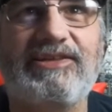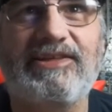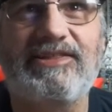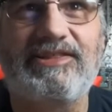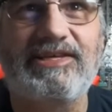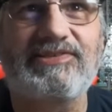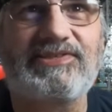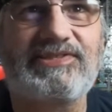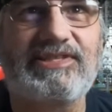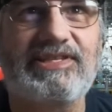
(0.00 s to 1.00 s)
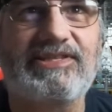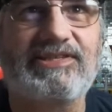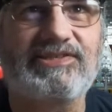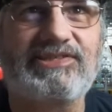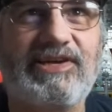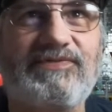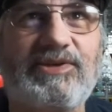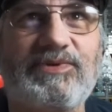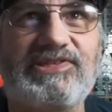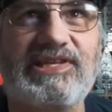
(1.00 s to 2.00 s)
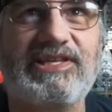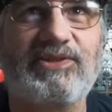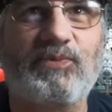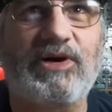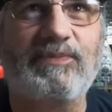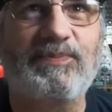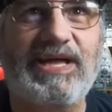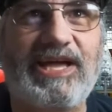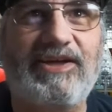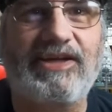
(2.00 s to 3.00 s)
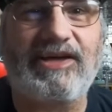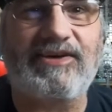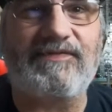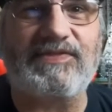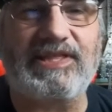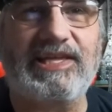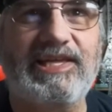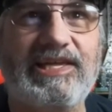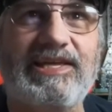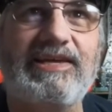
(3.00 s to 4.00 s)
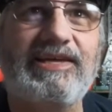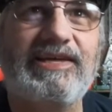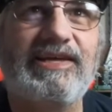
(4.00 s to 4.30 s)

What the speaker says: the stuff that was in the one bag of the